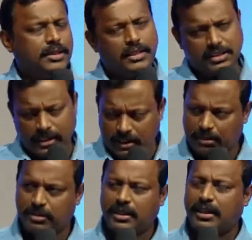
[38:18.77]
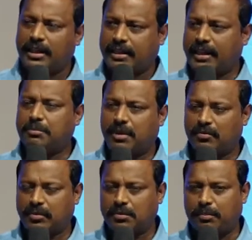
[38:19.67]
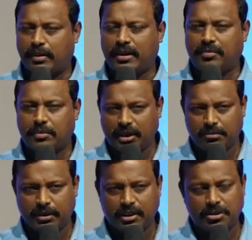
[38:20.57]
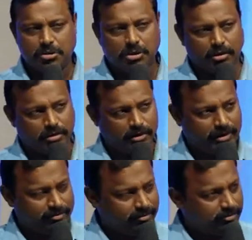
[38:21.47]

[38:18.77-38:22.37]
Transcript: I said immediately I came down from the platform and I began to talk to them.